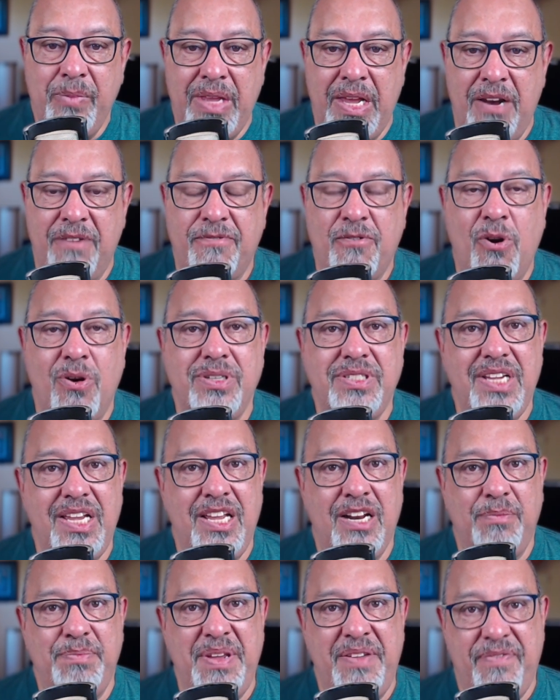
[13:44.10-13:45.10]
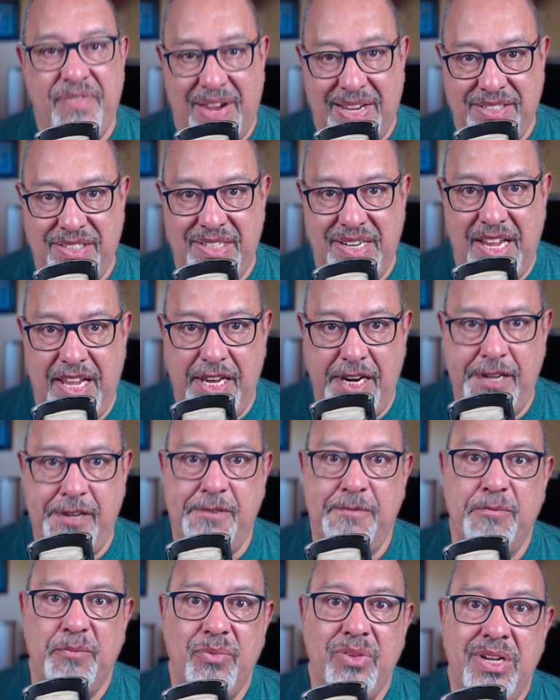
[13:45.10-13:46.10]
And of course, it'll be
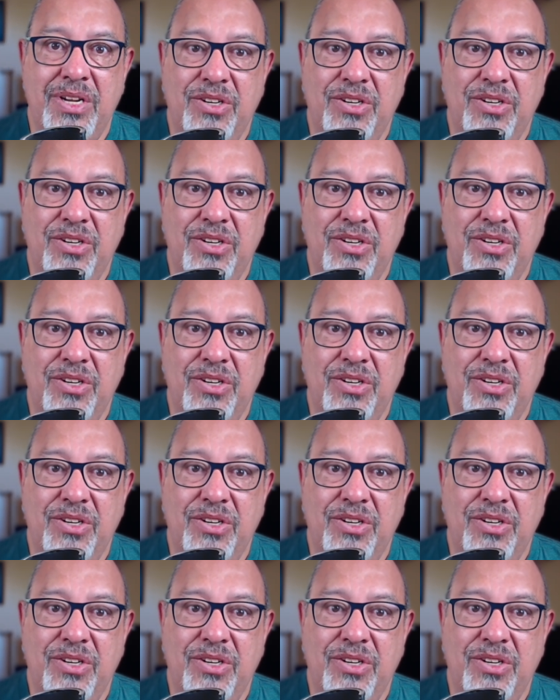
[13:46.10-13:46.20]
fascinating